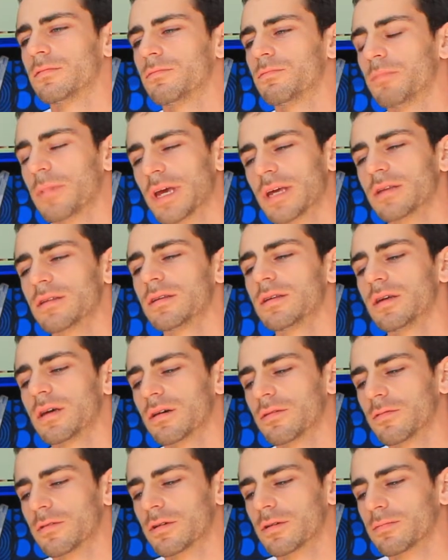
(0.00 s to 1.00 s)
Mainly
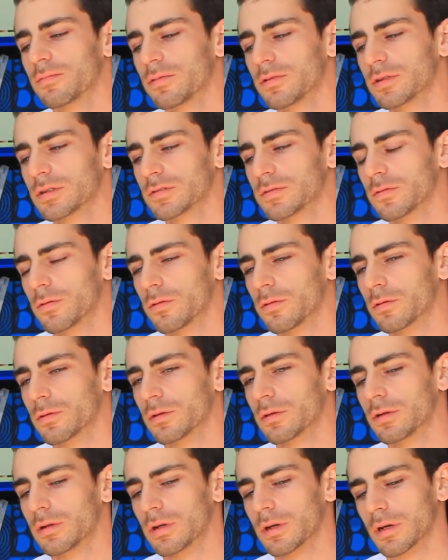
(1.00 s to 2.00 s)
I want to push
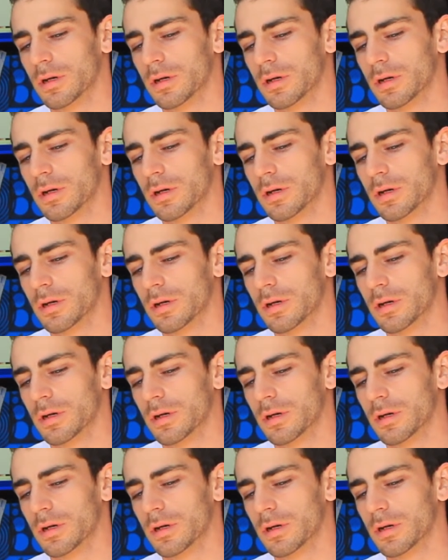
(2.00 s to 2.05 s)
forward